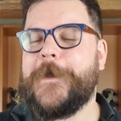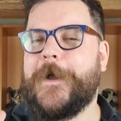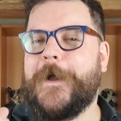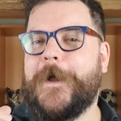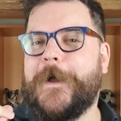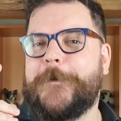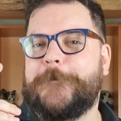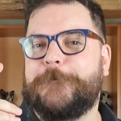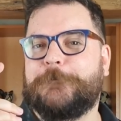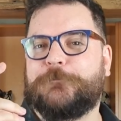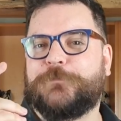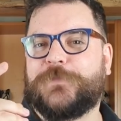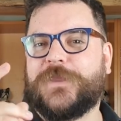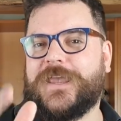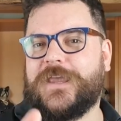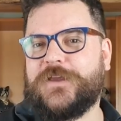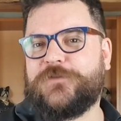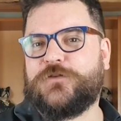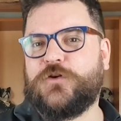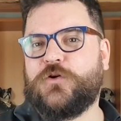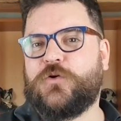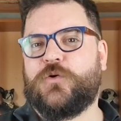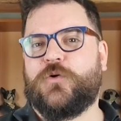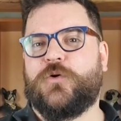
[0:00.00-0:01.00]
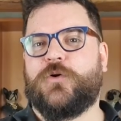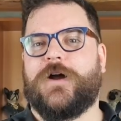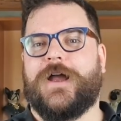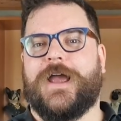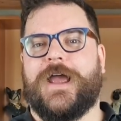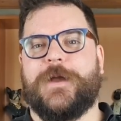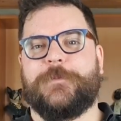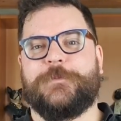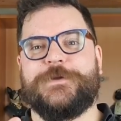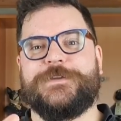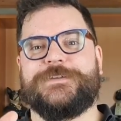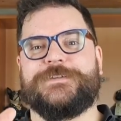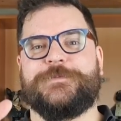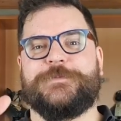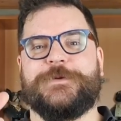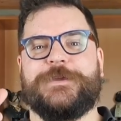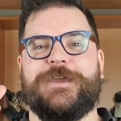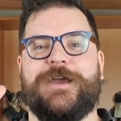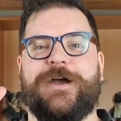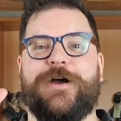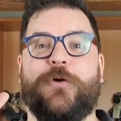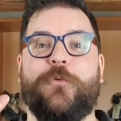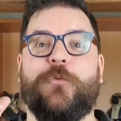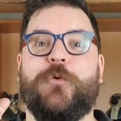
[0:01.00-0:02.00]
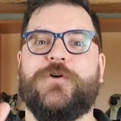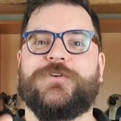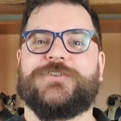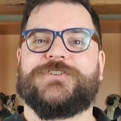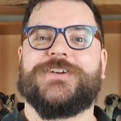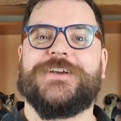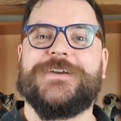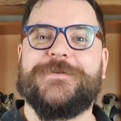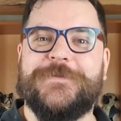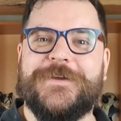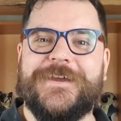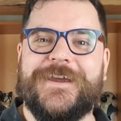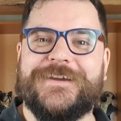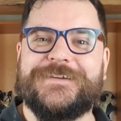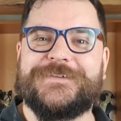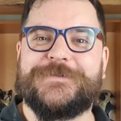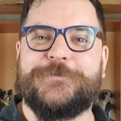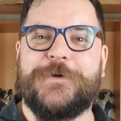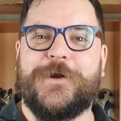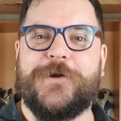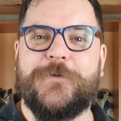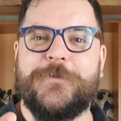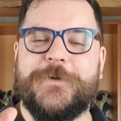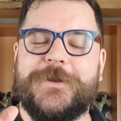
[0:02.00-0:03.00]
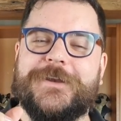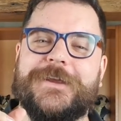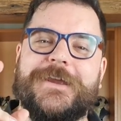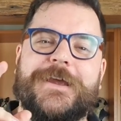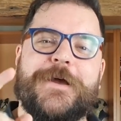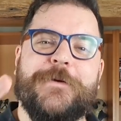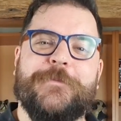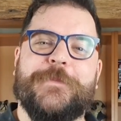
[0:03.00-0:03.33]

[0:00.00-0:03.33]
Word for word: Um, if you're happy to be uh, watching me experiment,